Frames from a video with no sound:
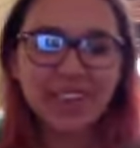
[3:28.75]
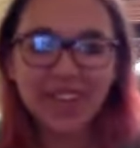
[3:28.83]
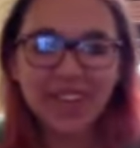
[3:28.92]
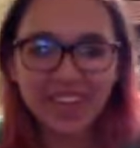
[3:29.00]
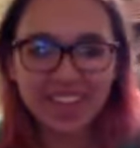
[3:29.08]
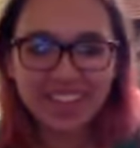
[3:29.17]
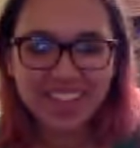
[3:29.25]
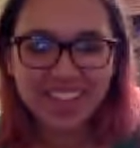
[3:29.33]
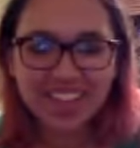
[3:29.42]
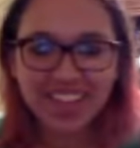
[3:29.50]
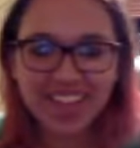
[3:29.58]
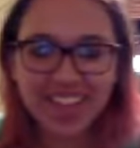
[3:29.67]
So
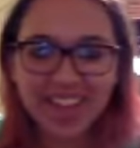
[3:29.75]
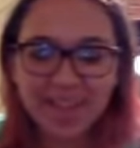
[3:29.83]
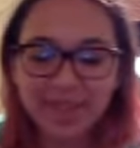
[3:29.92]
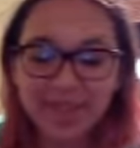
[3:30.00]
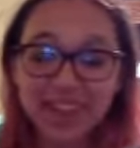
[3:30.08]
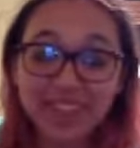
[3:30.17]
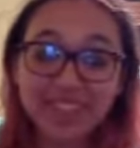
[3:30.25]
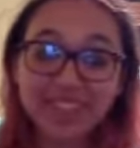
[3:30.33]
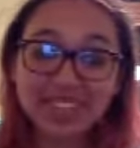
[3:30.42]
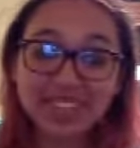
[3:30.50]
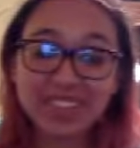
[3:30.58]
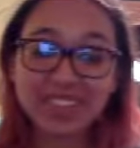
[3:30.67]
I'm
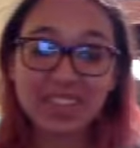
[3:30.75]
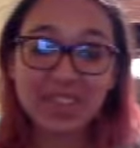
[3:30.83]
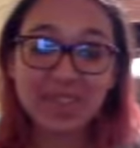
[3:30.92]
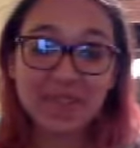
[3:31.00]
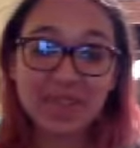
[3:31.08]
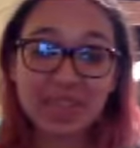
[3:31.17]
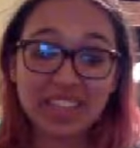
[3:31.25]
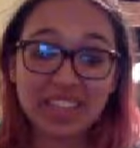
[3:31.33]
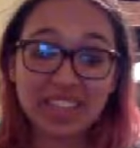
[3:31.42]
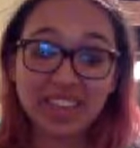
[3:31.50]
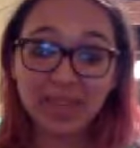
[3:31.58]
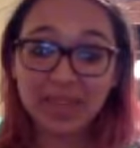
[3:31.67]
actually gonna be
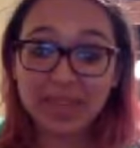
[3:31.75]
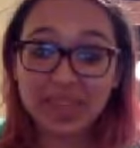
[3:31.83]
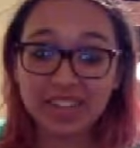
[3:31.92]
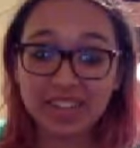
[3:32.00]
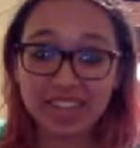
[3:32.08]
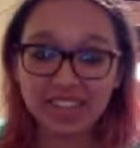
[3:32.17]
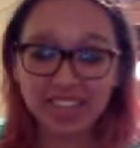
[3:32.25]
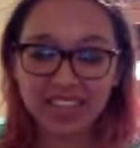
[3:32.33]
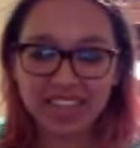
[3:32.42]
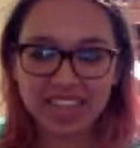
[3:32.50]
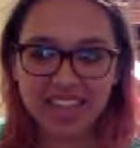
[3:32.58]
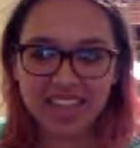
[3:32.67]
making a pair of like
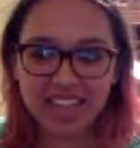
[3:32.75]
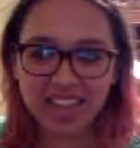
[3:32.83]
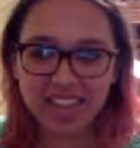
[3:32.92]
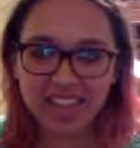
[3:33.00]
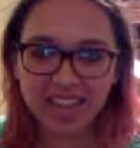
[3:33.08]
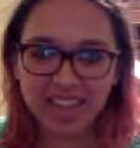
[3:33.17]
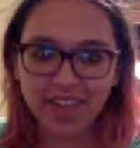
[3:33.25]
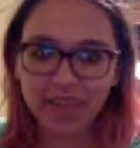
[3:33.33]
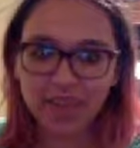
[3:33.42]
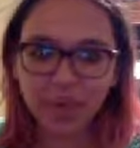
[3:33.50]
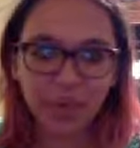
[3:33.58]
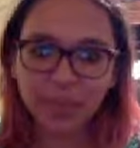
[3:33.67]
tie dye
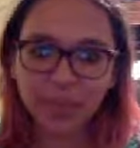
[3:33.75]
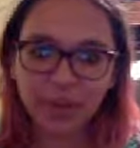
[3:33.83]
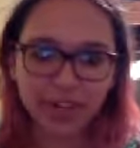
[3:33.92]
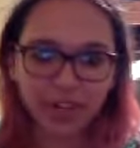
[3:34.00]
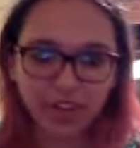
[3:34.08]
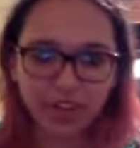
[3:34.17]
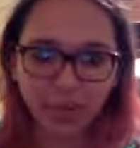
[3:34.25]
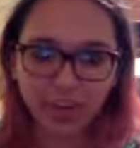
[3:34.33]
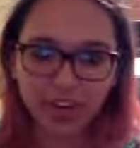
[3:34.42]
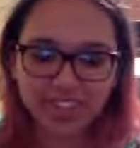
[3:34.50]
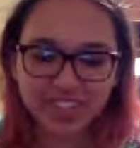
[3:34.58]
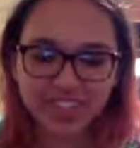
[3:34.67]
ombre
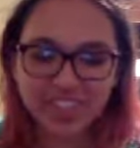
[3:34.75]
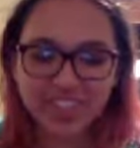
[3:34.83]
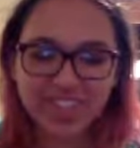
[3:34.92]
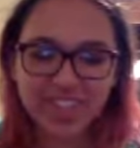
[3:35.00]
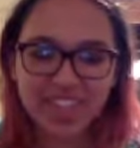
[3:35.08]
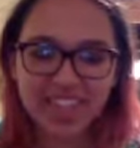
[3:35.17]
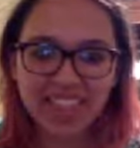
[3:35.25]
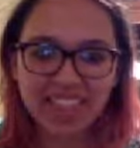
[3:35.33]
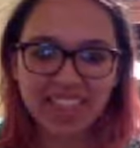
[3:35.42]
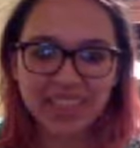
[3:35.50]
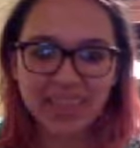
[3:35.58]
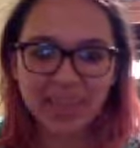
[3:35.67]
shorts or something like
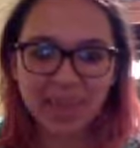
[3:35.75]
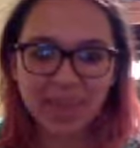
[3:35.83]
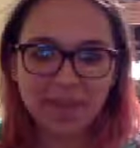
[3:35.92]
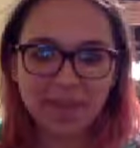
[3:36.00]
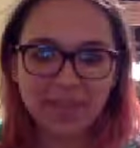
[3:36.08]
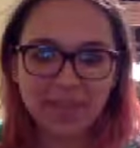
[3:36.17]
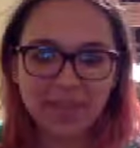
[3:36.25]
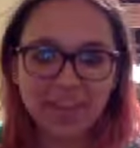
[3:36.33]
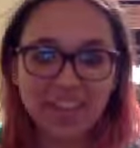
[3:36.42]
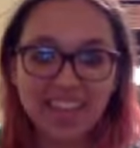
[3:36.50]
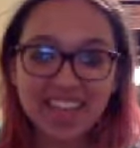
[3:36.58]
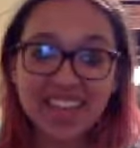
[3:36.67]
that sometime next
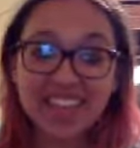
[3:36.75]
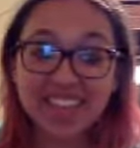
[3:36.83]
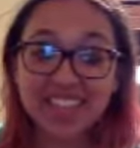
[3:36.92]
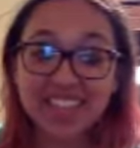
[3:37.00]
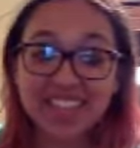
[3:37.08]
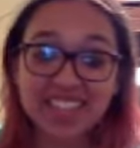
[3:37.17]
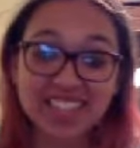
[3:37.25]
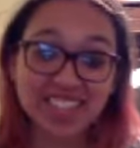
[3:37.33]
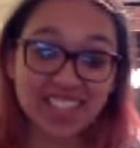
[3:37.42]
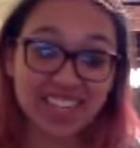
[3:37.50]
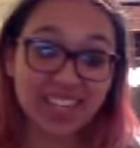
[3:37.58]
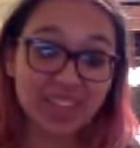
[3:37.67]
week because
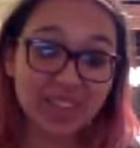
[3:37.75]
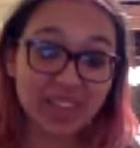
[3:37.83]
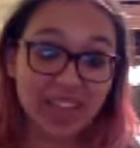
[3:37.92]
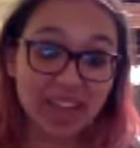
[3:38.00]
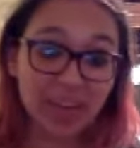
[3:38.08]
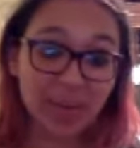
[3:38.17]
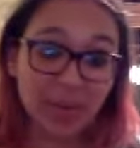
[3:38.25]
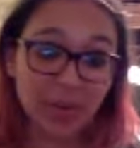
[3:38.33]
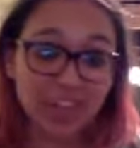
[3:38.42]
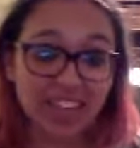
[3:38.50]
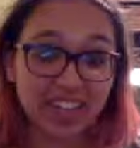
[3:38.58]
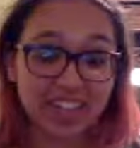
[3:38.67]
kiddos have
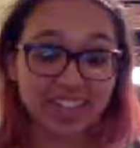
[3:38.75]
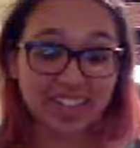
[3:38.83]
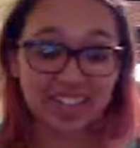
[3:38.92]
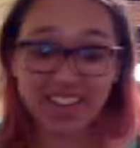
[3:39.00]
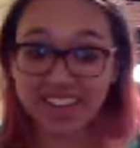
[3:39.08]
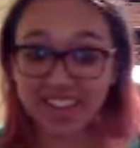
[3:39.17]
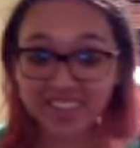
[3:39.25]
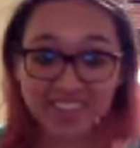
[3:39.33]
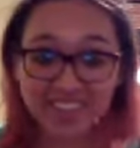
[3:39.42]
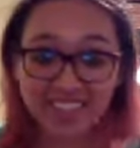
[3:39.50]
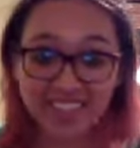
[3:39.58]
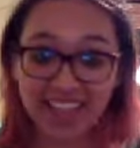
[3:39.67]
morning classes and
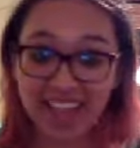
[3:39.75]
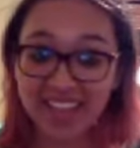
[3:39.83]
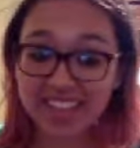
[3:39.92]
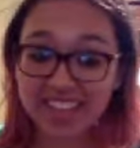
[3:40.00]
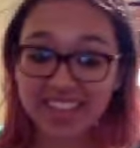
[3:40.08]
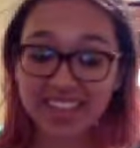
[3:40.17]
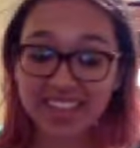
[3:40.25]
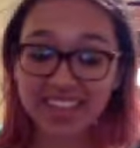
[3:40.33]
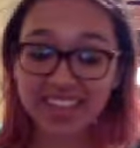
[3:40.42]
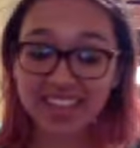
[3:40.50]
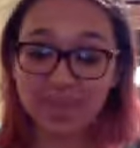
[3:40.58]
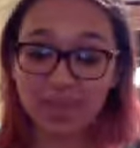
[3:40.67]
Kristen has
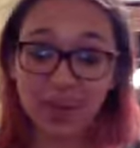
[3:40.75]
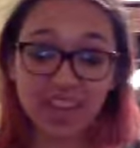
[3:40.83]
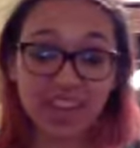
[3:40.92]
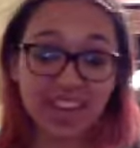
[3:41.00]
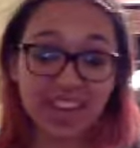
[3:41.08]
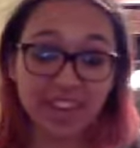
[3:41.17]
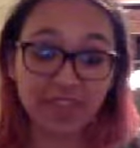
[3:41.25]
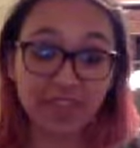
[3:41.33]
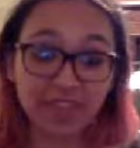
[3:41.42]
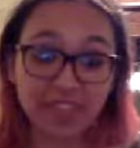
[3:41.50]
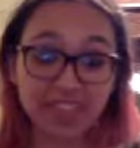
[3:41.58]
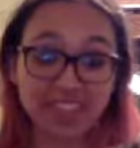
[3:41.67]
morning and
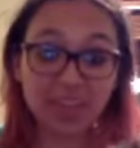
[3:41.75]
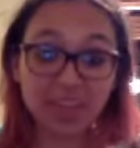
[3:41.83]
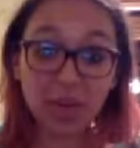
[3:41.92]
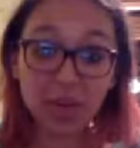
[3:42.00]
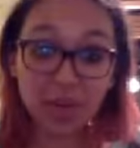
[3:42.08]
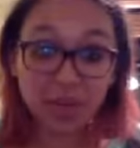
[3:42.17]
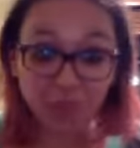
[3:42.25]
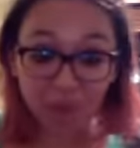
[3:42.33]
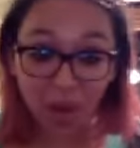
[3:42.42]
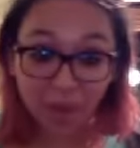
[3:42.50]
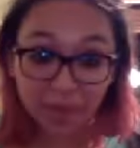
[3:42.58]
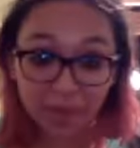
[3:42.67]
afternoon classes, so I'm gonna be
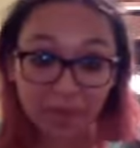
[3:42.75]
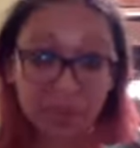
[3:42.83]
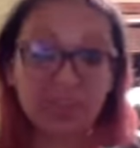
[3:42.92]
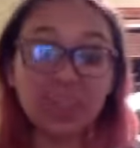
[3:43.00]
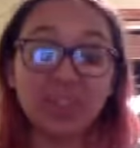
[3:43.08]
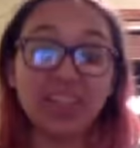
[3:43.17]
on my own.